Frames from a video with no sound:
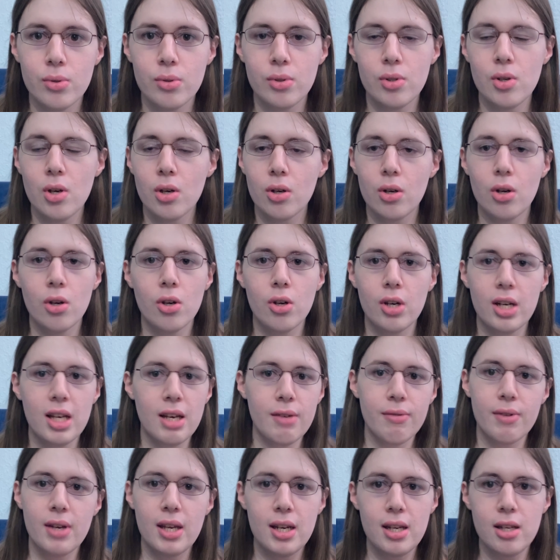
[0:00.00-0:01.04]
You're not going to
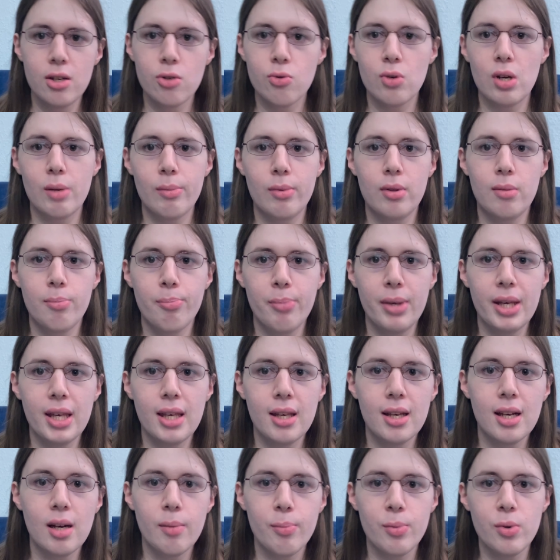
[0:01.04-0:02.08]
have any trouble picking
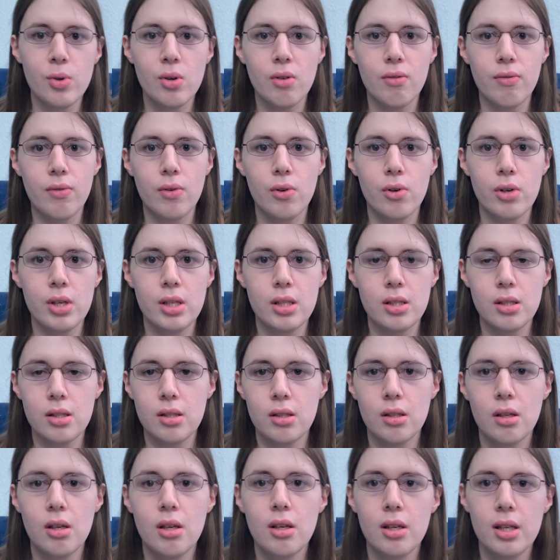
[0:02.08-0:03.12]
up your voice,
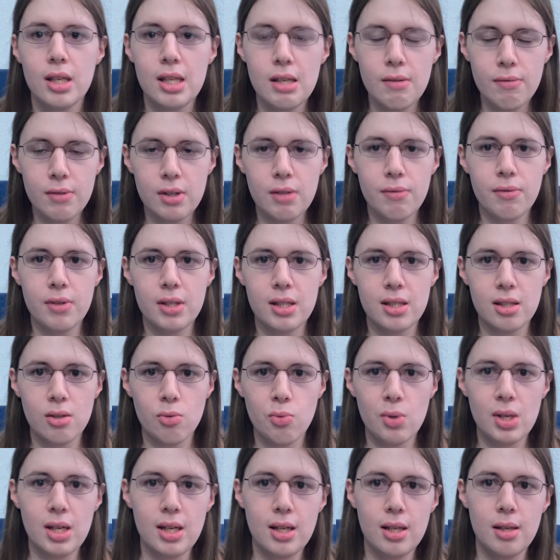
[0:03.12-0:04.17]
even if it's a
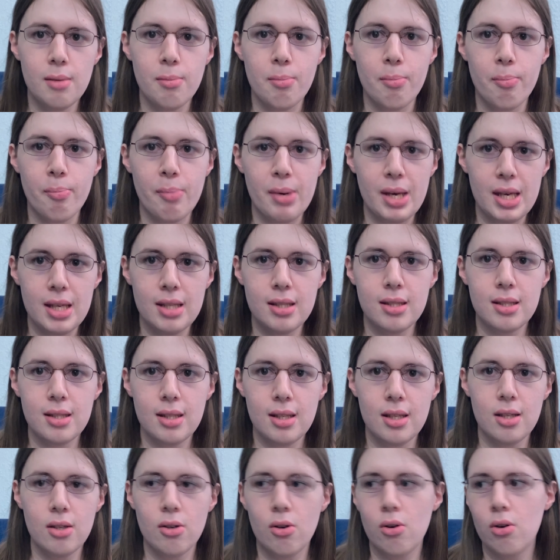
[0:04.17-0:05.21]
really
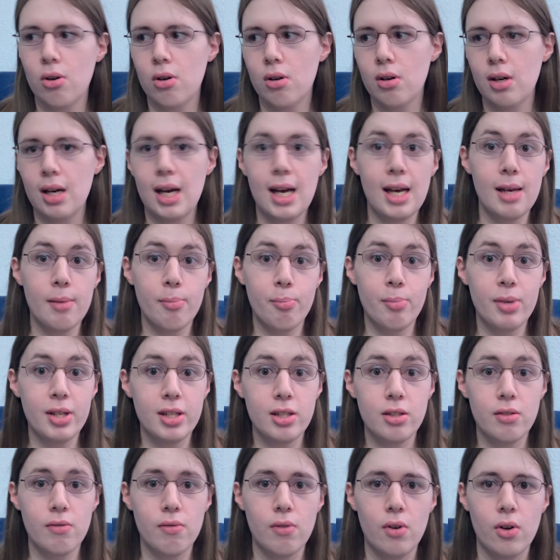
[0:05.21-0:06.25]
bassy or
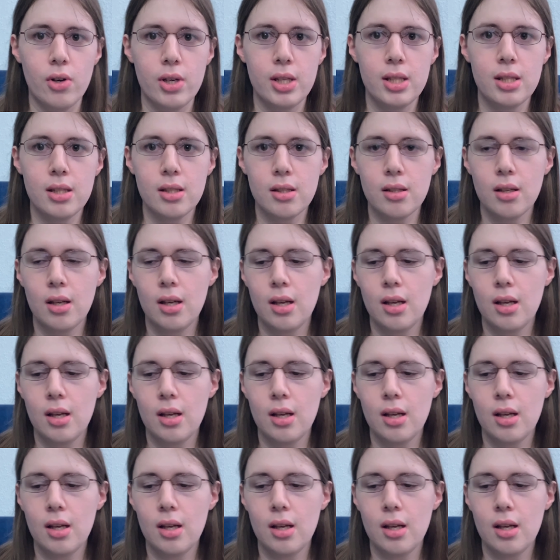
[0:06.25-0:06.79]
high-pitched voice.